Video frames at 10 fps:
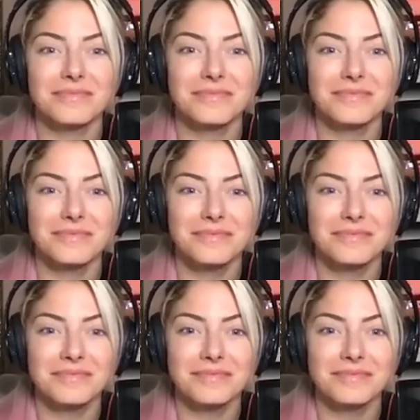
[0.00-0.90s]

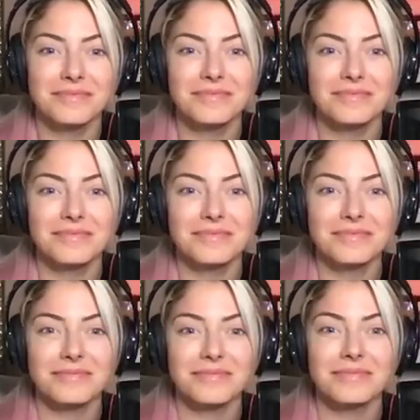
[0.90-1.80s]

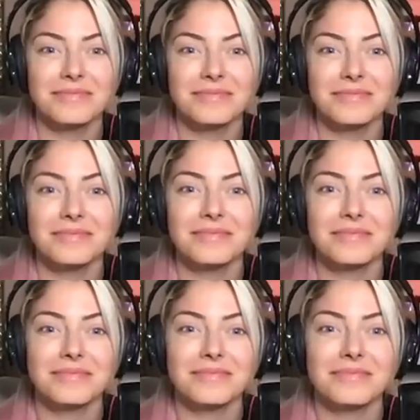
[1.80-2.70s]

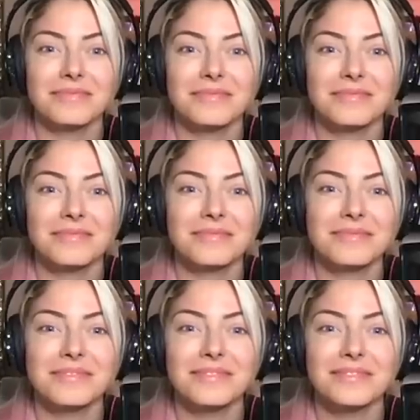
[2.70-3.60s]

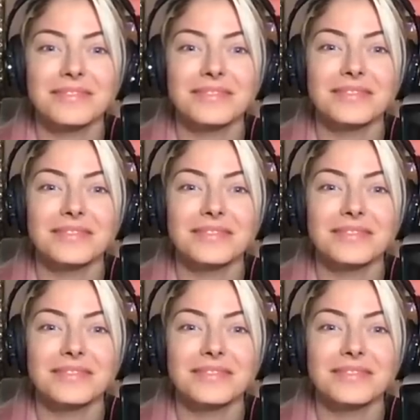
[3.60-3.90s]
The person shown says nothing.